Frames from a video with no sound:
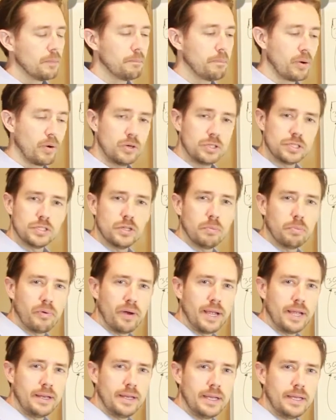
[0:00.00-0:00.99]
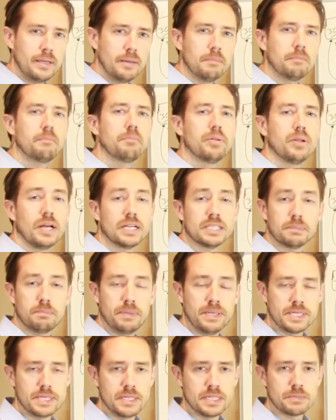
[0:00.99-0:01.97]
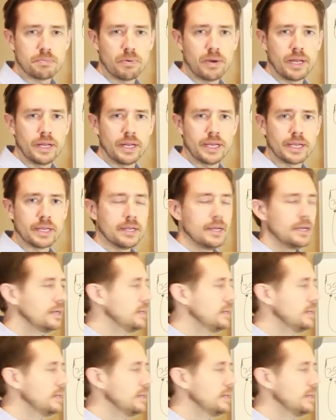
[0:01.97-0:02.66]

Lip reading: personal branding plus business branding.